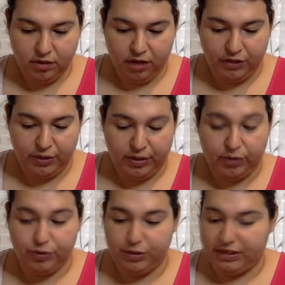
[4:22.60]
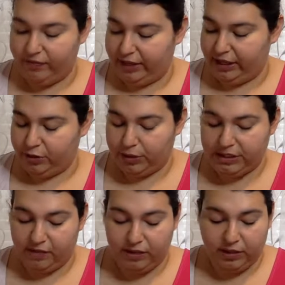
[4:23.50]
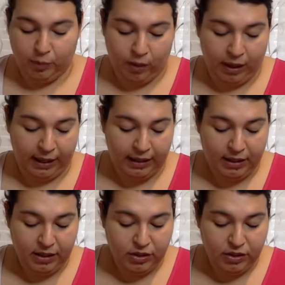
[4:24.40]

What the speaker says: 370 and 371.